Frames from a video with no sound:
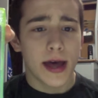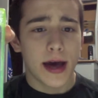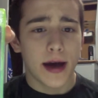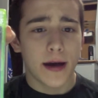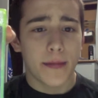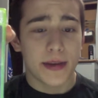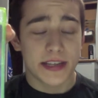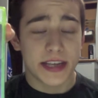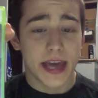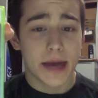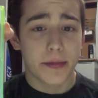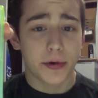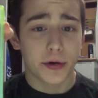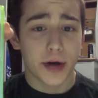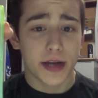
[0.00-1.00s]
as the game
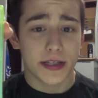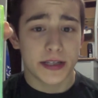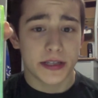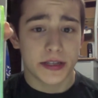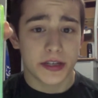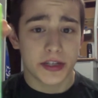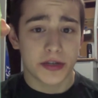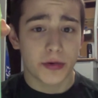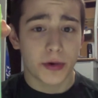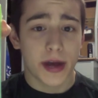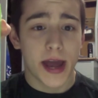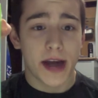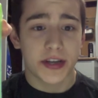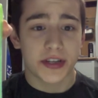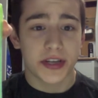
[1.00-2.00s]
progresses, the story
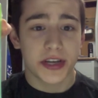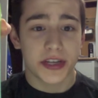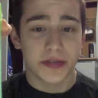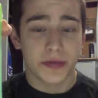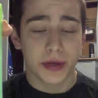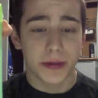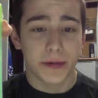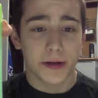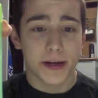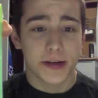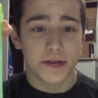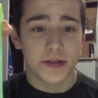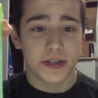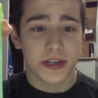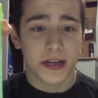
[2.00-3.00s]
actually is really pretty
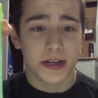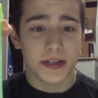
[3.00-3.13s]
interesting.